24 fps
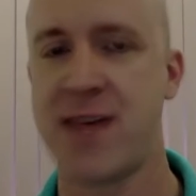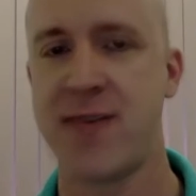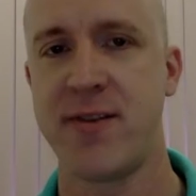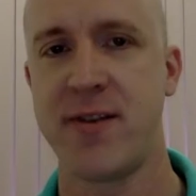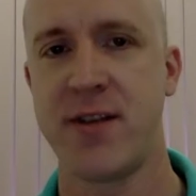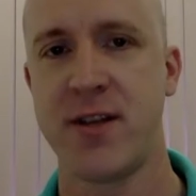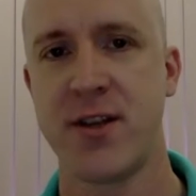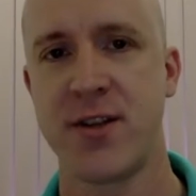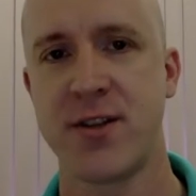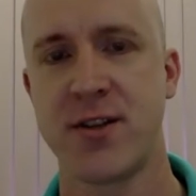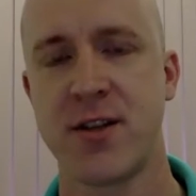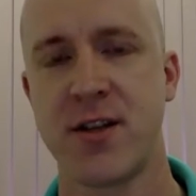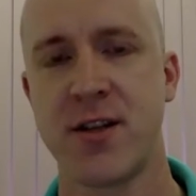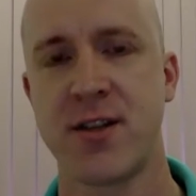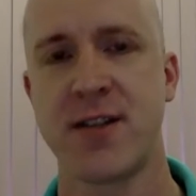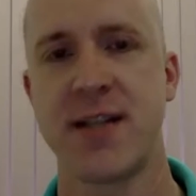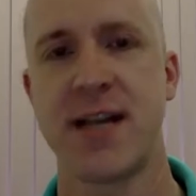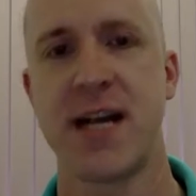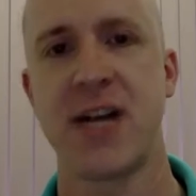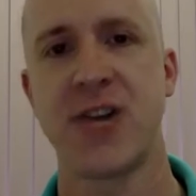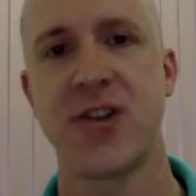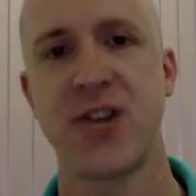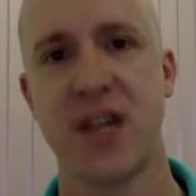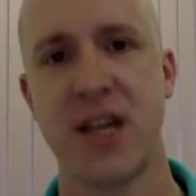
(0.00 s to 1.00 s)
evidence doesn't
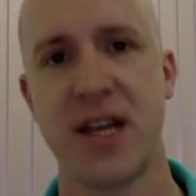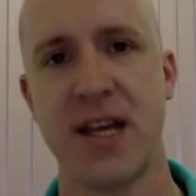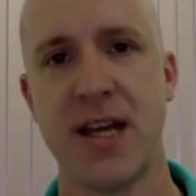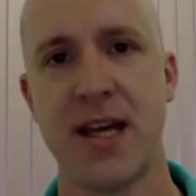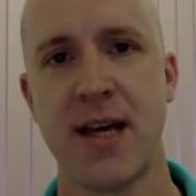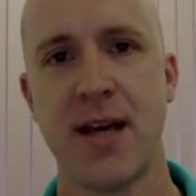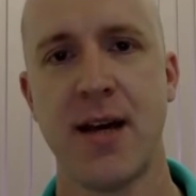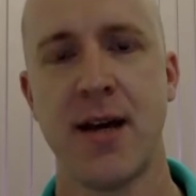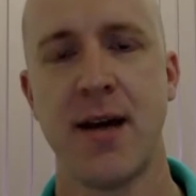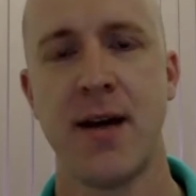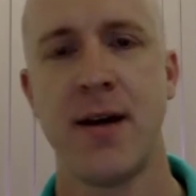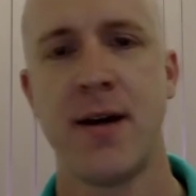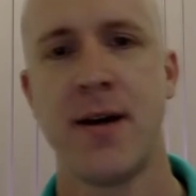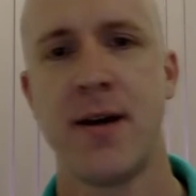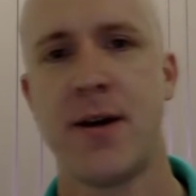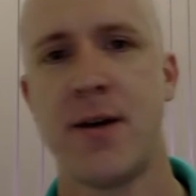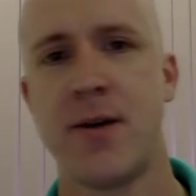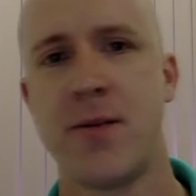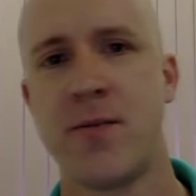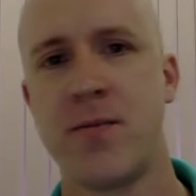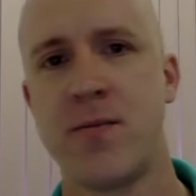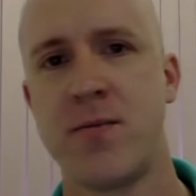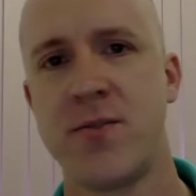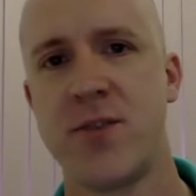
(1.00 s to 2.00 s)
actually
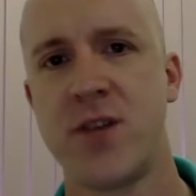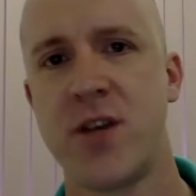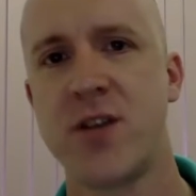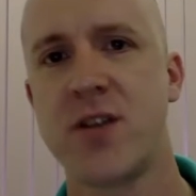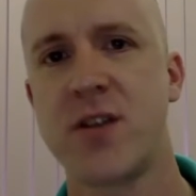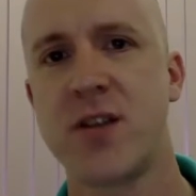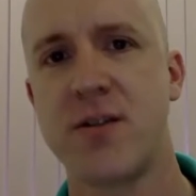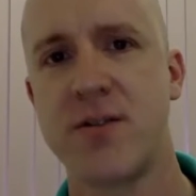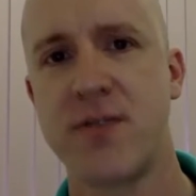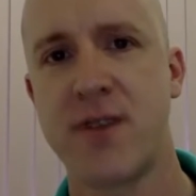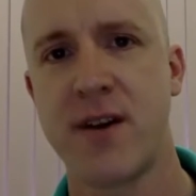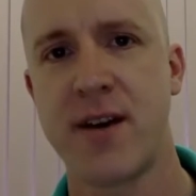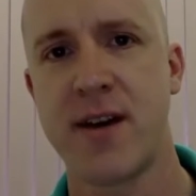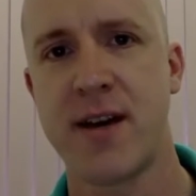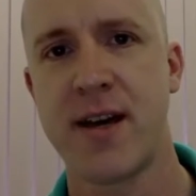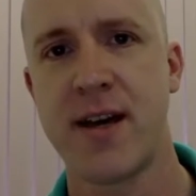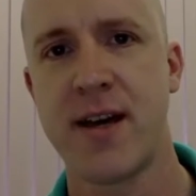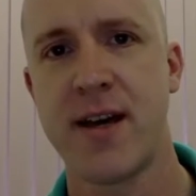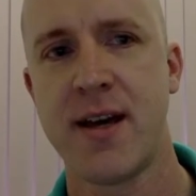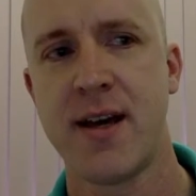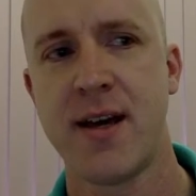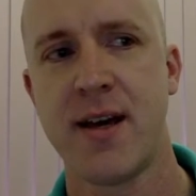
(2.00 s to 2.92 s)
um, justify